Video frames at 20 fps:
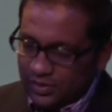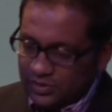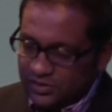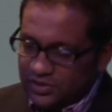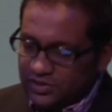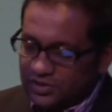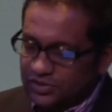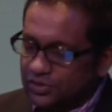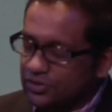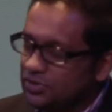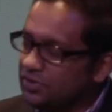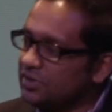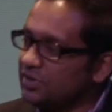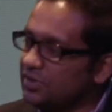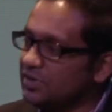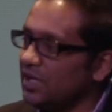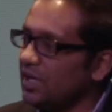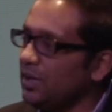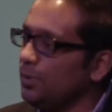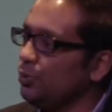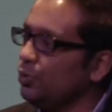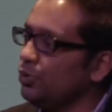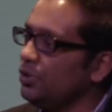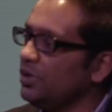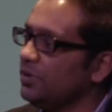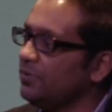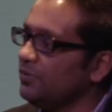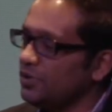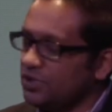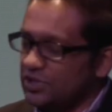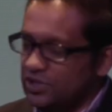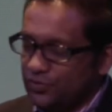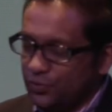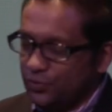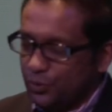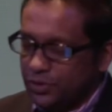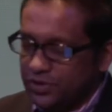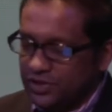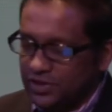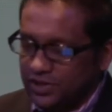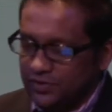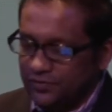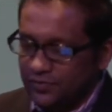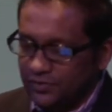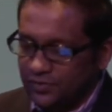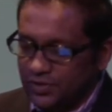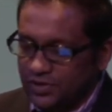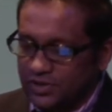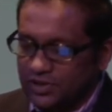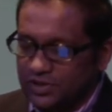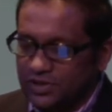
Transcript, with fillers: Jesus uses the same word in verses 14 and 15.